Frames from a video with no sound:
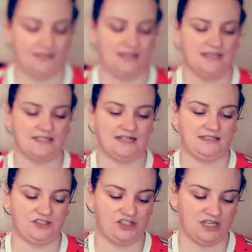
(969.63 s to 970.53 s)
Here's
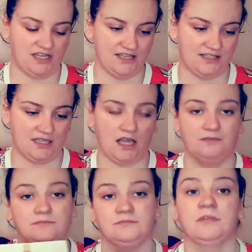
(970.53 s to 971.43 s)
another cheese.
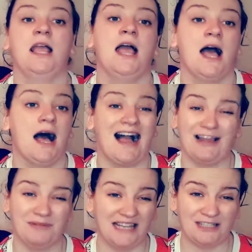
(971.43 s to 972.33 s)

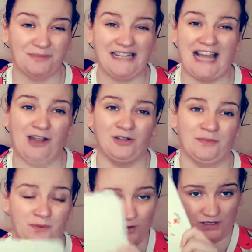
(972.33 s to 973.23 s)
I will admit I only
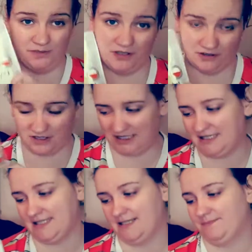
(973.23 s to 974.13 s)
bought it because
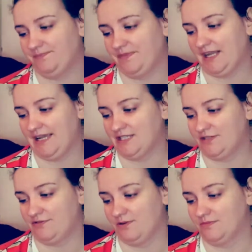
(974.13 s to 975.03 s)

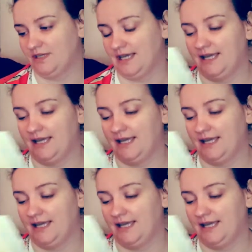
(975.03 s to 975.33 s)
it's from